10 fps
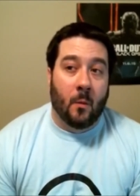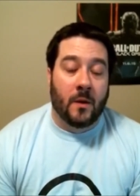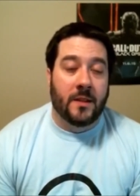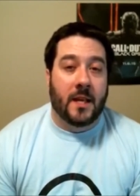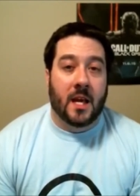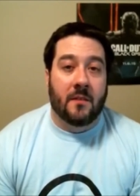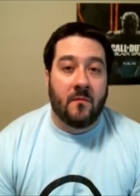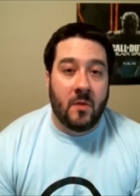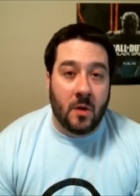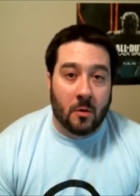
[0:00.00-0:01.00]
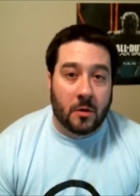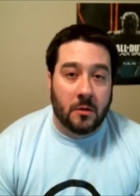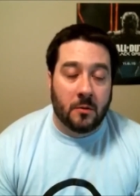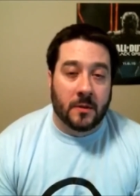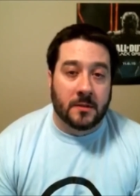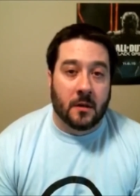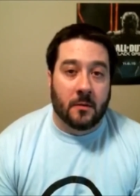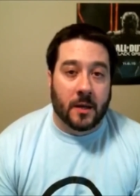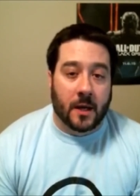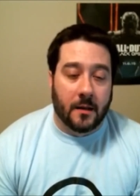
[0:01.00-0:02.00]
when they have no clue what's
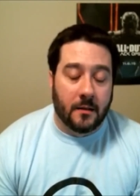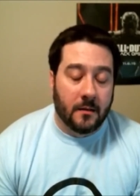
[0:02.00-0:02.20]
going on.